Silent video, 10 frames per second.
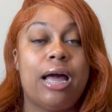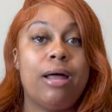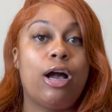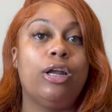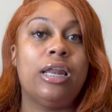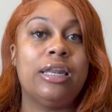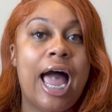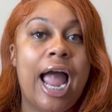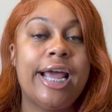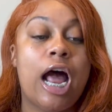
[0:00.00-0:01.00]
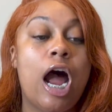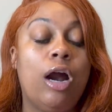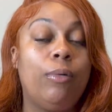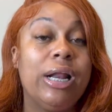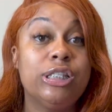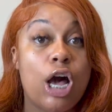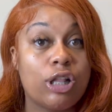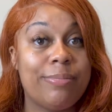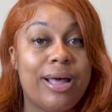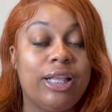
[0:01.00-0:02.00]
i'm not gonna lie and i already
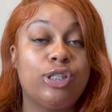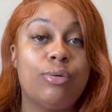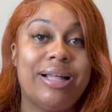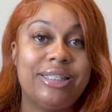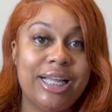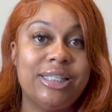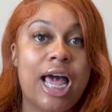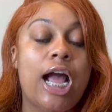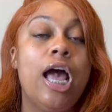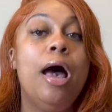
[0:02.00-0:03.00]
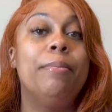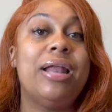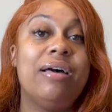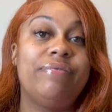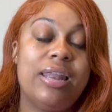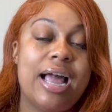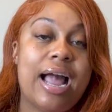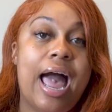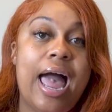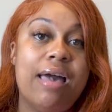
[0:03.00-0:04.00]
talked about this on my tiktok but i feel like
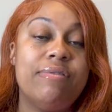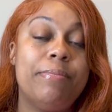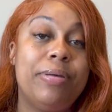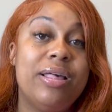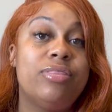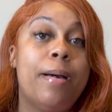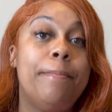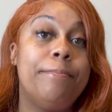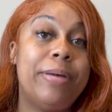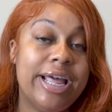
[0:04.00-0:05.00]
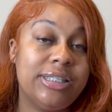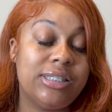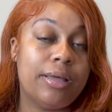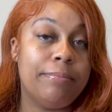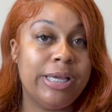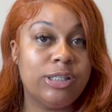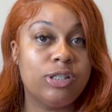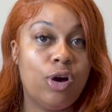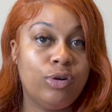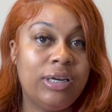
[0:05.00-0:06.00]
i haven't been the best business
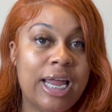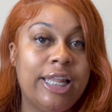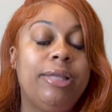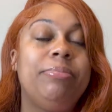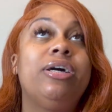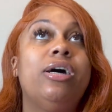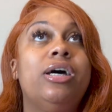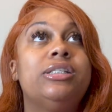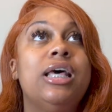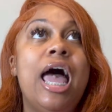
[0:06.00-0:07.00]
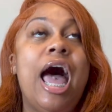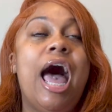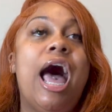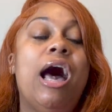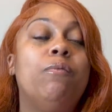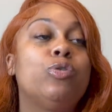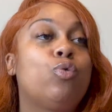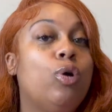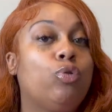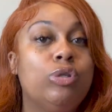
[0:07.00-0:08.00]
owner lately because i was
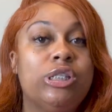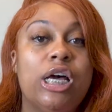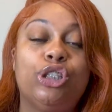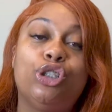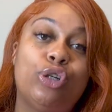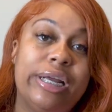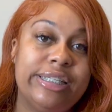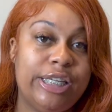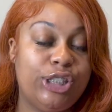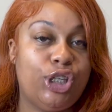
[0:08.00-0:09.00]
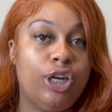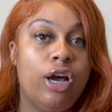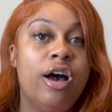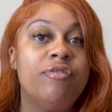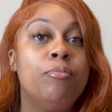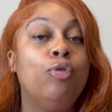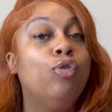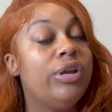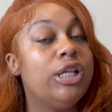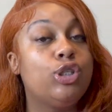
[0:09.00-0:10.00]
going through such a transition of
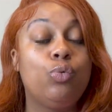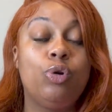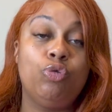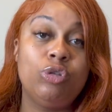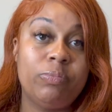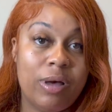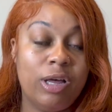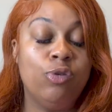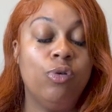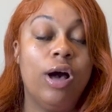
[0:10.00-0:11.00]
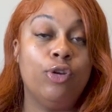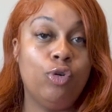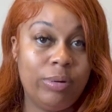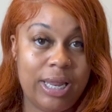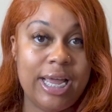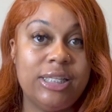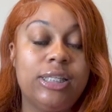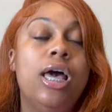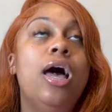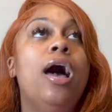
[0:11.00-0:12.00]
moving into a new a new, a new place
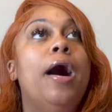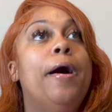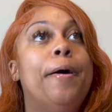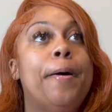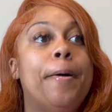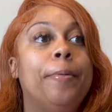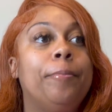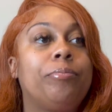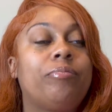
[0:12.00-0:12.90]
um